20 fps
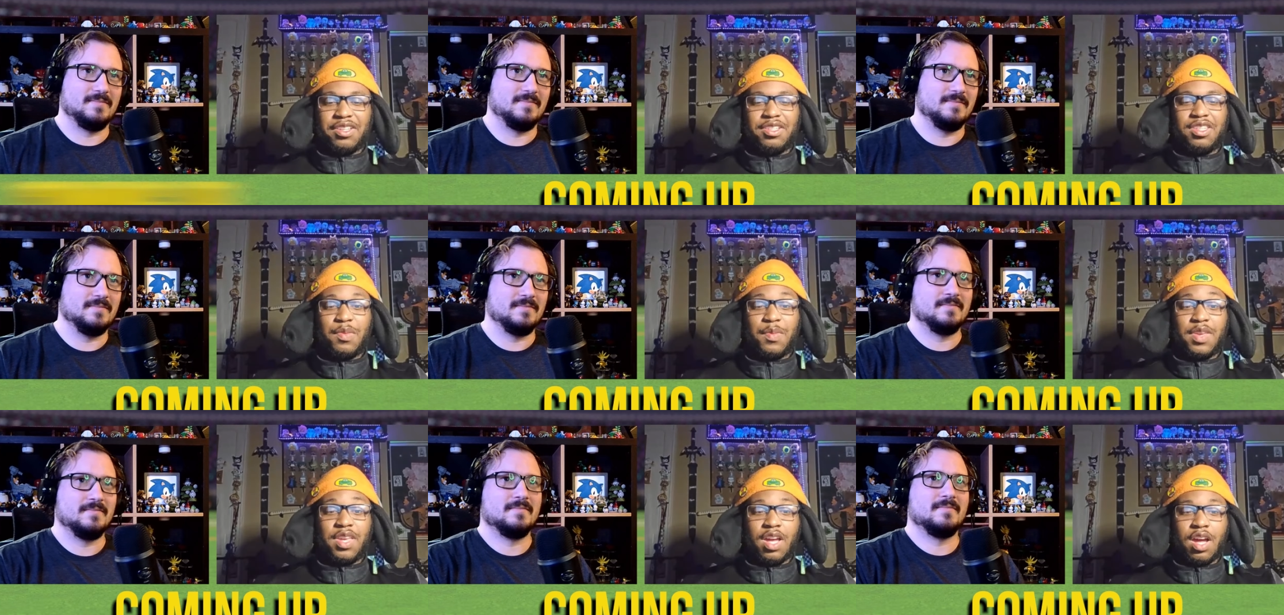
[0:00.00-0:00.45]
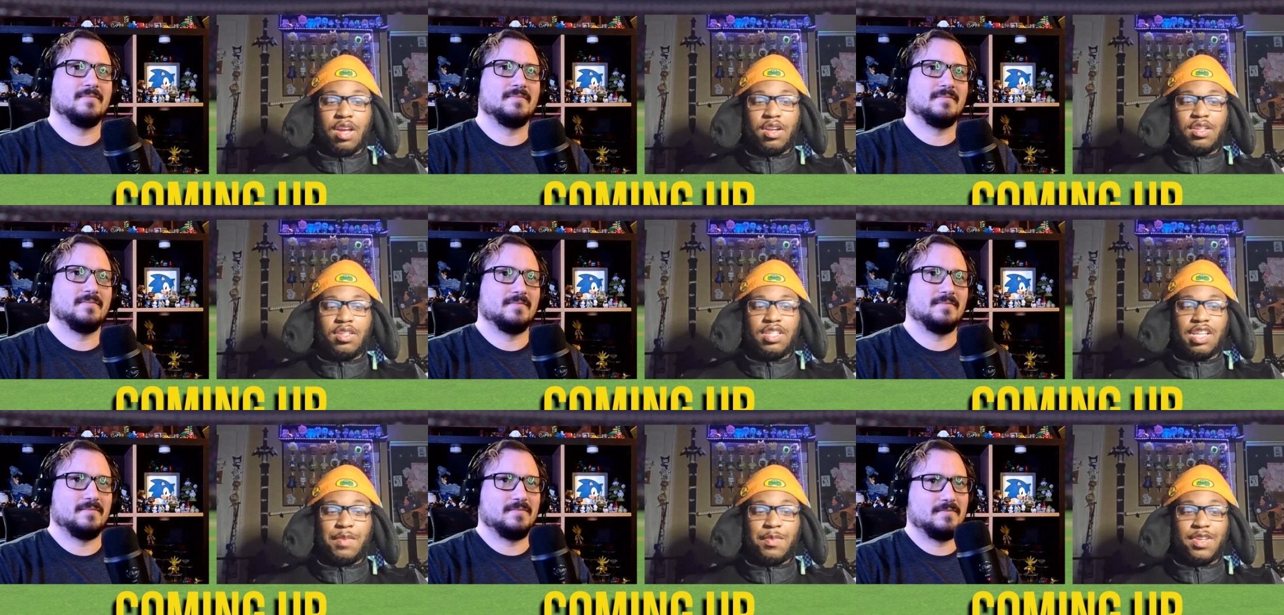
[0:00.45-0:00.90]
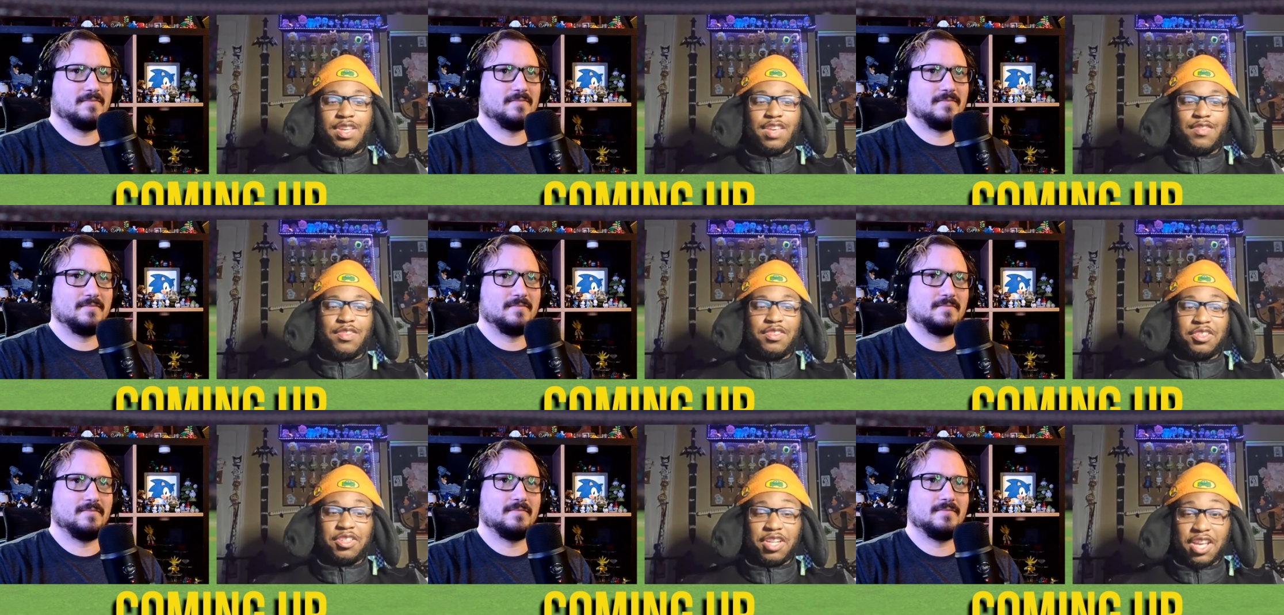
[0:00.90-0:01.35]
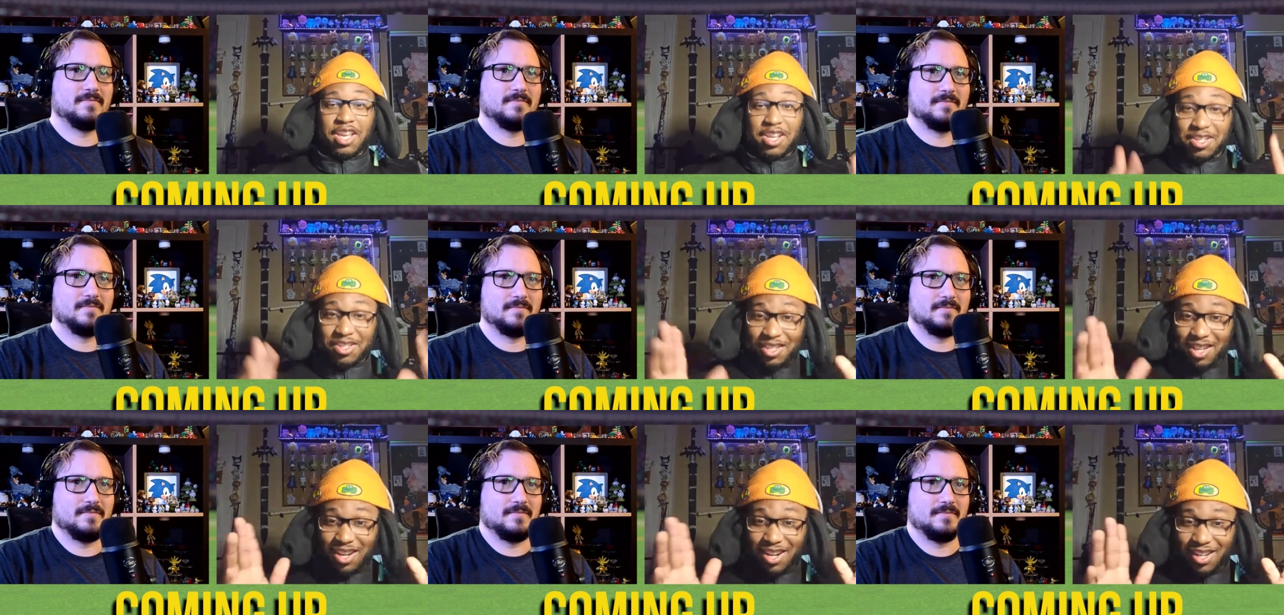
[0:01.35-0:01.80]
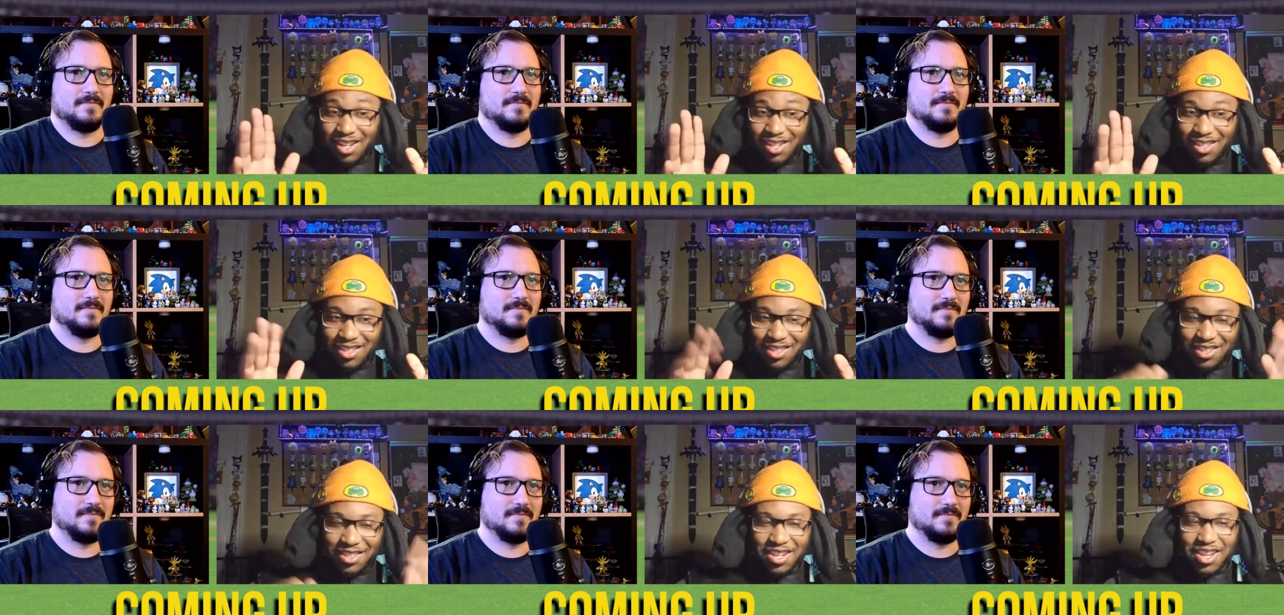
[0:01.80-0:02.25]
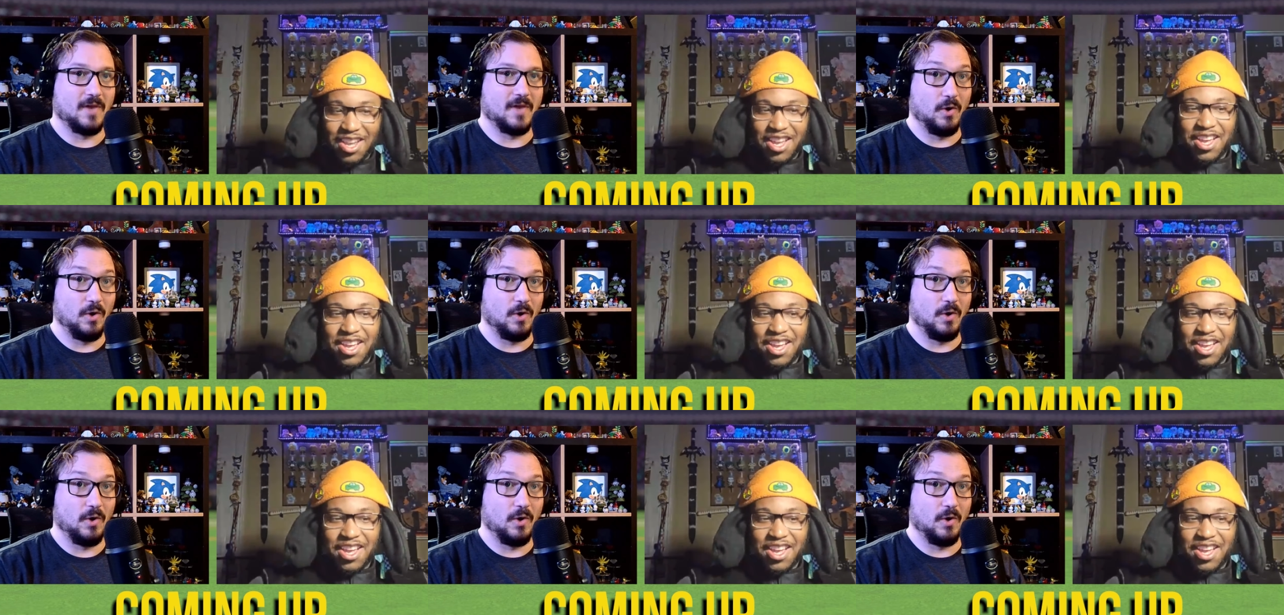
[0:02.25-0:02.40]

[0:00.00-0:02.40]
Speaker 1: to be honest, I'm gonna give you a little insight, I guess.